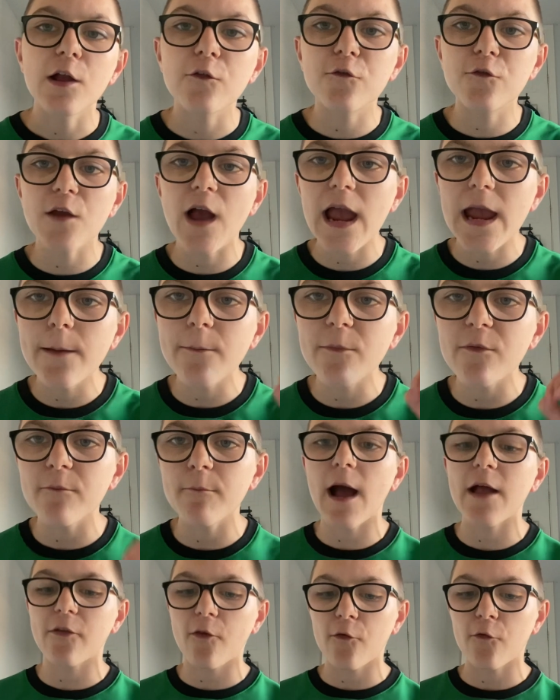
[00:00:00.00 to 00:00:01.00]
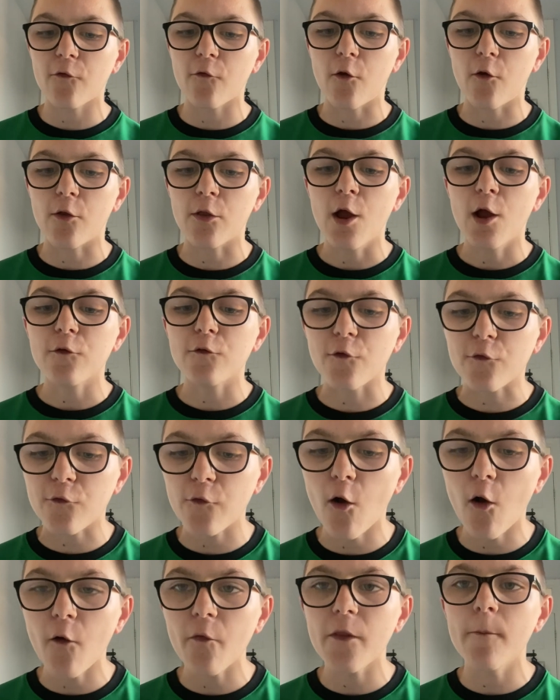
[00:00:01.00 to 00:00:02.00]
James Maddison to
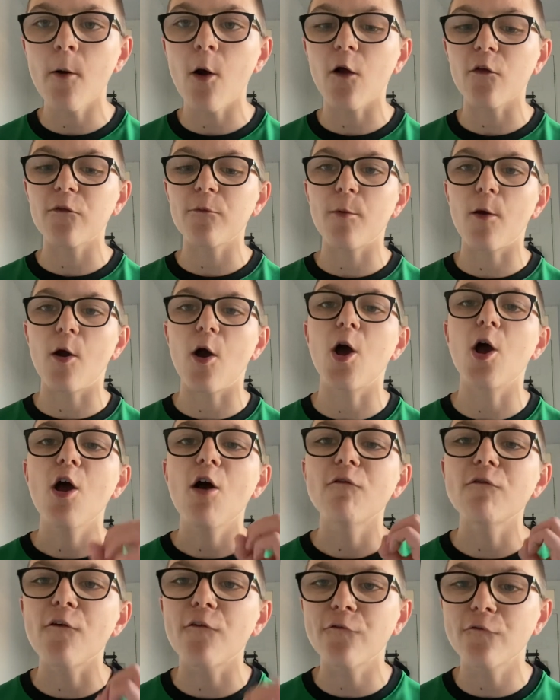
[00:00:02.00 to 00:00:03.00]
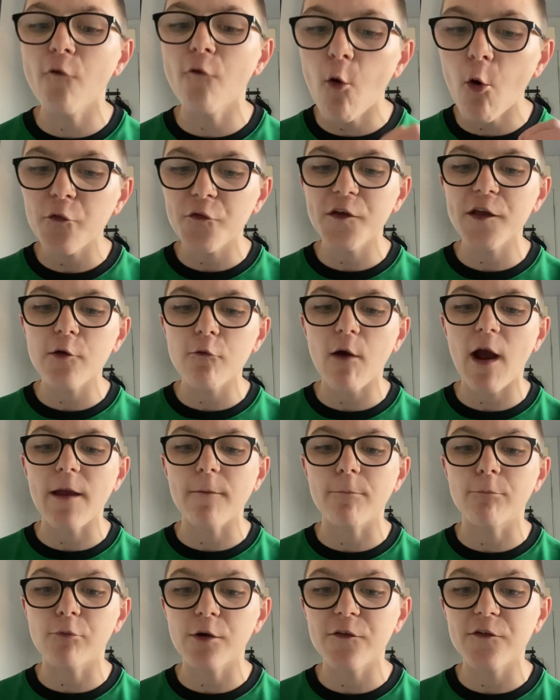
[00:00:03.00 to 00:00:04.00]
Tottenham Hotspur for 40
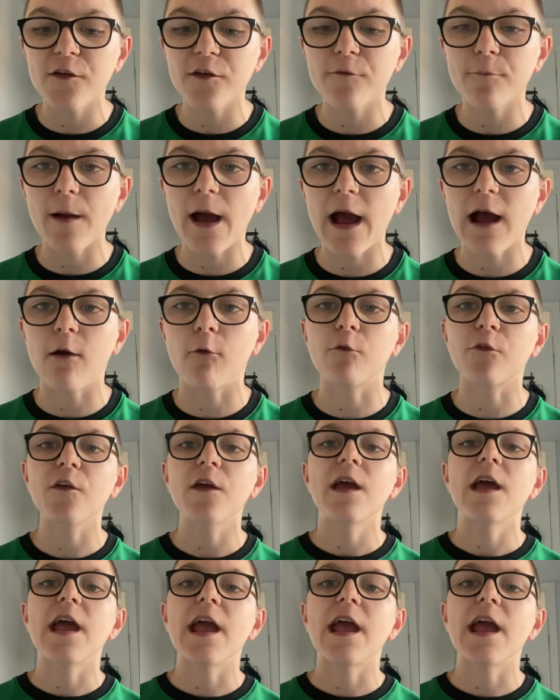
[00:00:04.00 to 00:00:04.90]
great British pounds